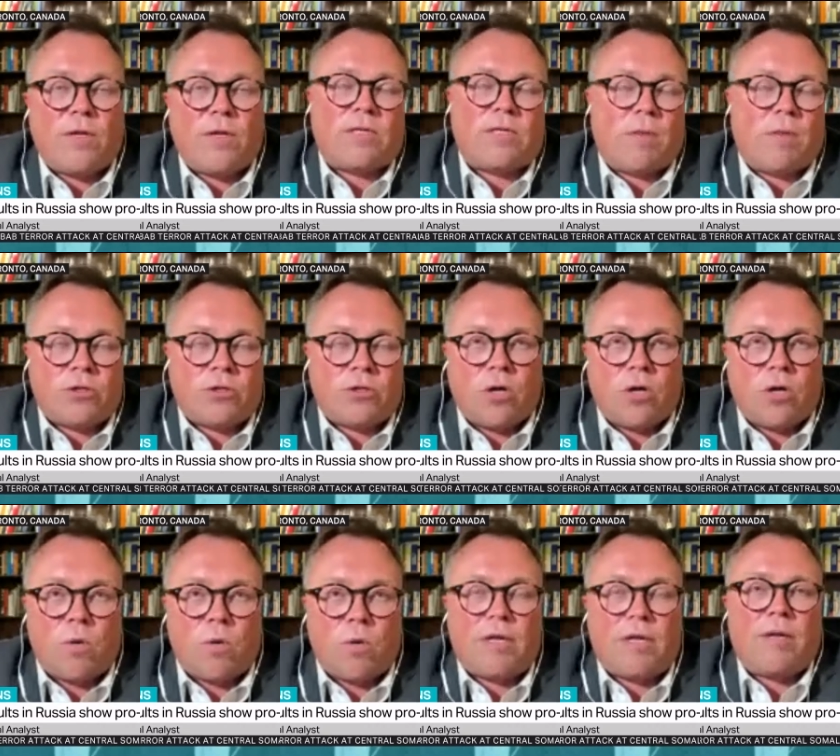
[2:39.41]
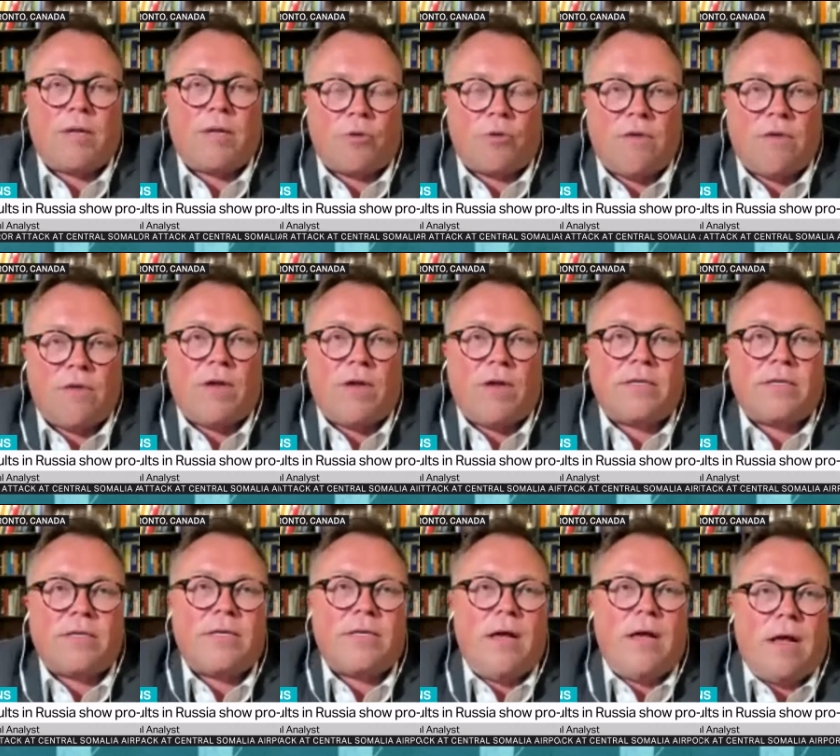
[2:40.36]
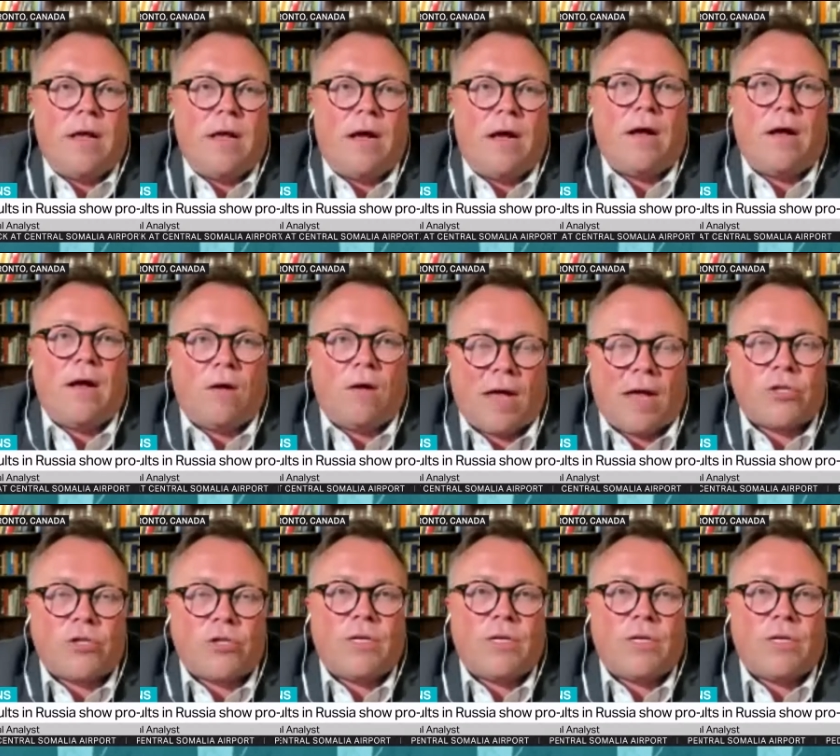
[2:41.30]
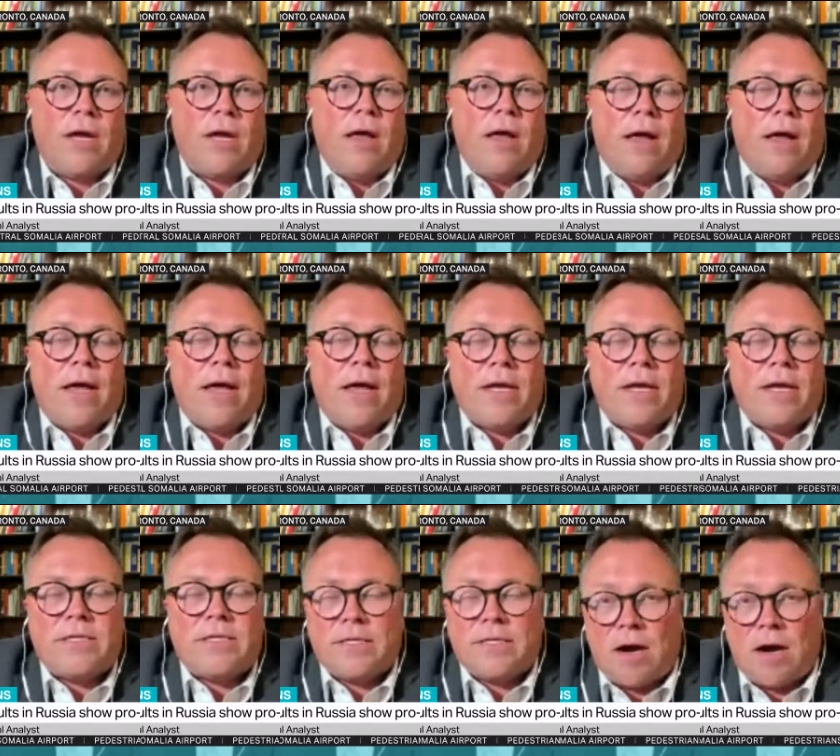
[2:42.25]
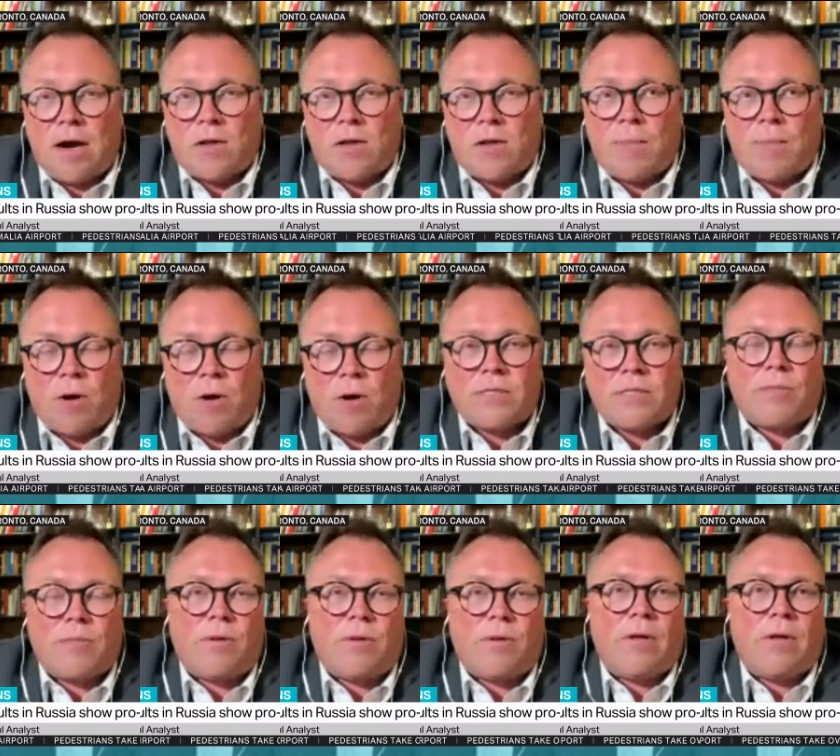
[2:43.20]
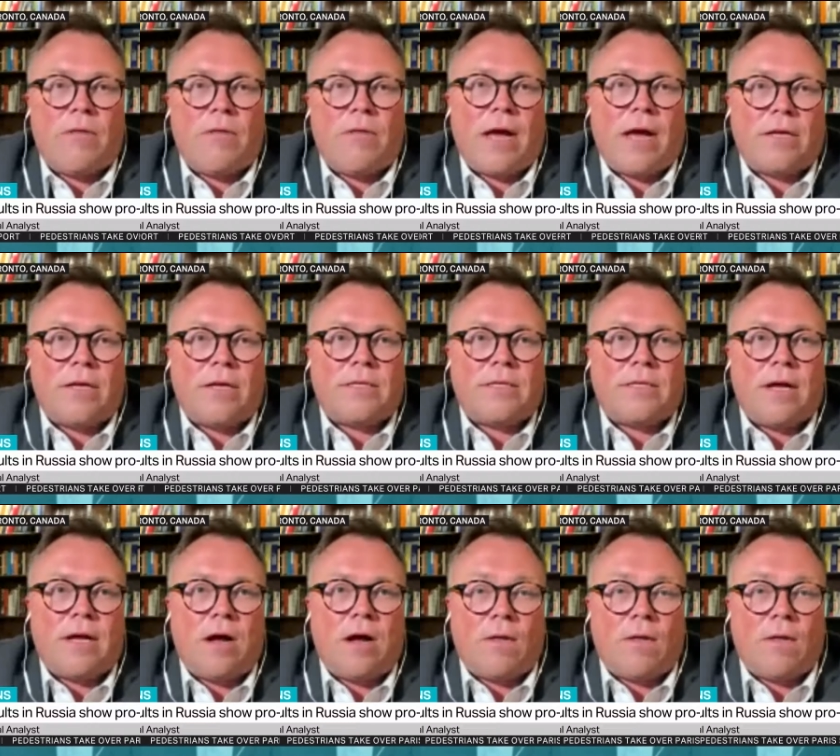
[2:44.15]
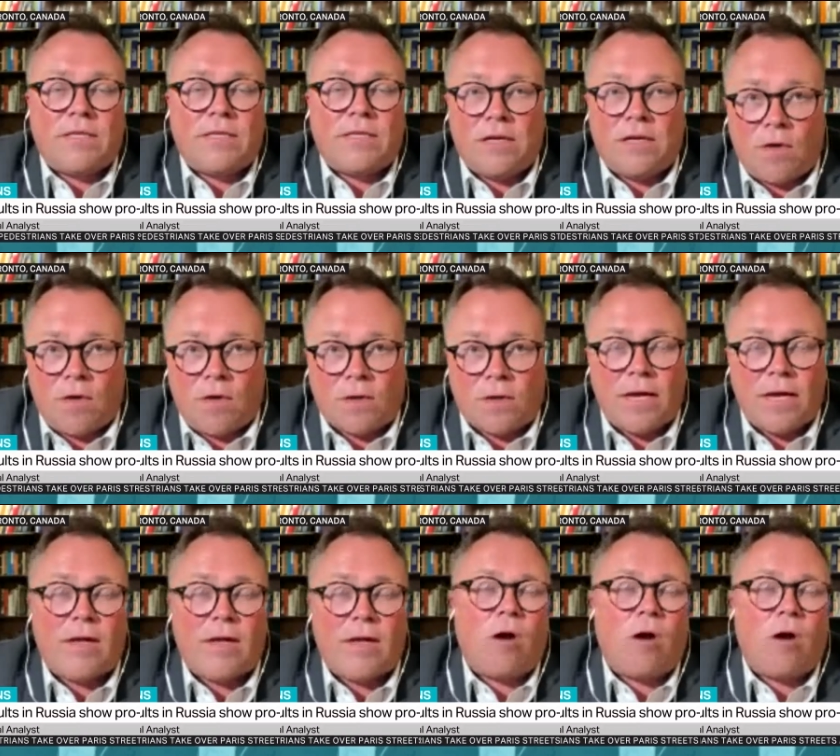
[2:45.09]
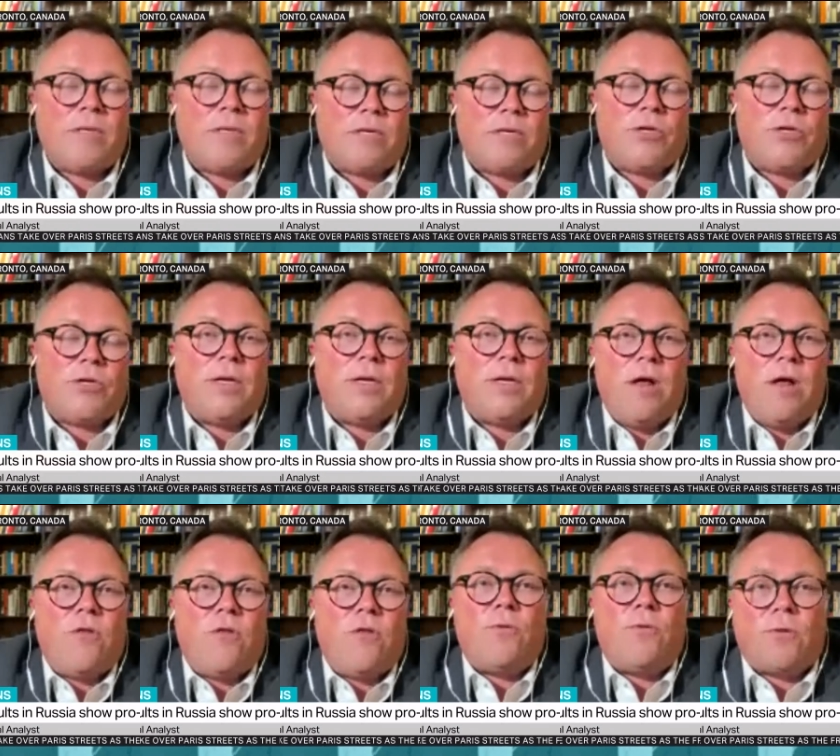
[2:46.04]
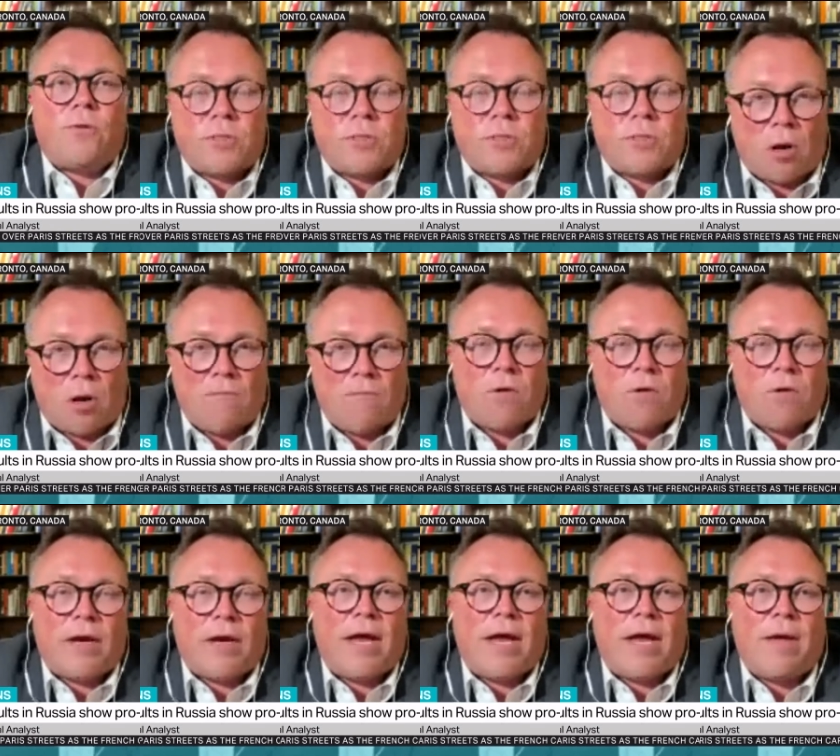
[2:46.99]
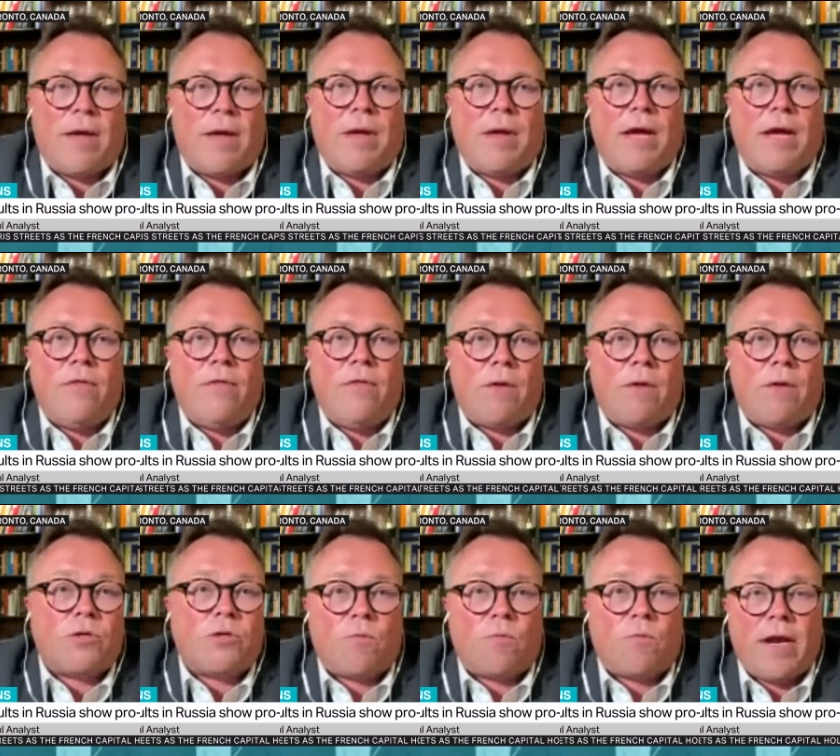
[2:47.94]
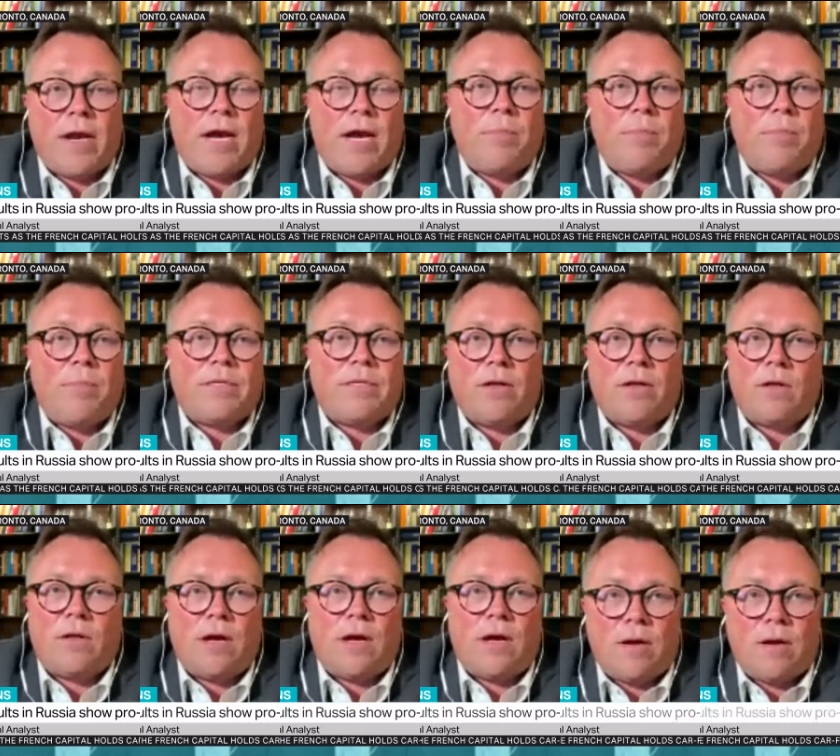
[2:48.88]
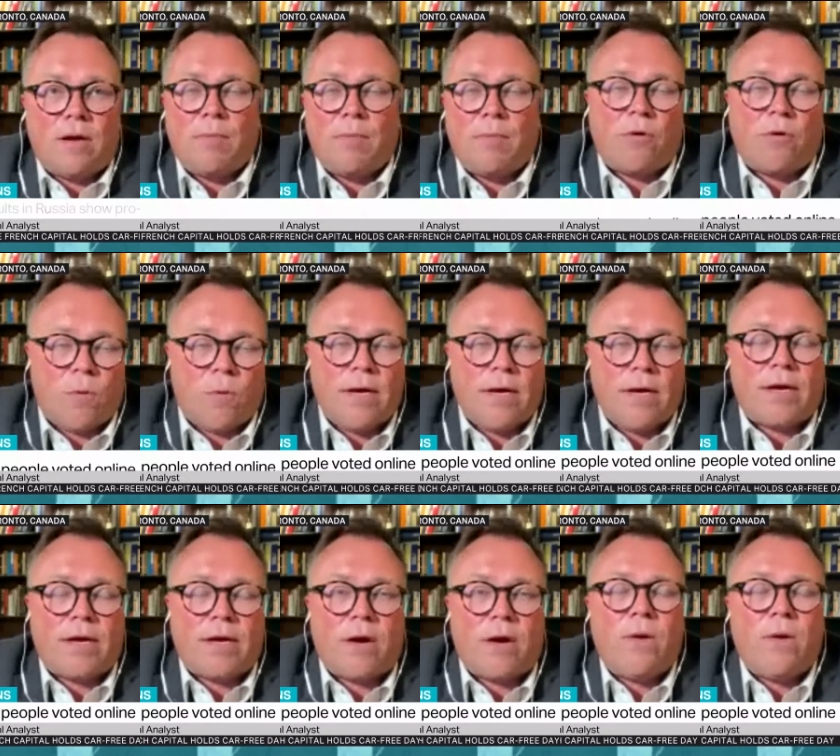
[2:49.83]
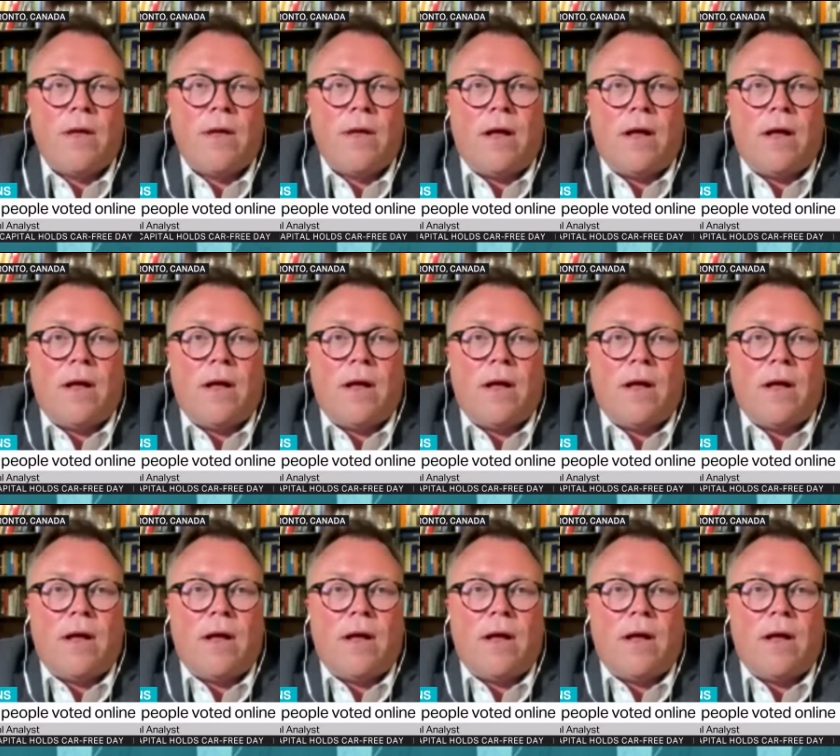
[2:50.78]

This is much lower than the previous uh, election, and it's entirely possible that uh, Alexei Navalny and the opposition through their smart voting campaign that was running up until uh, about a week ago,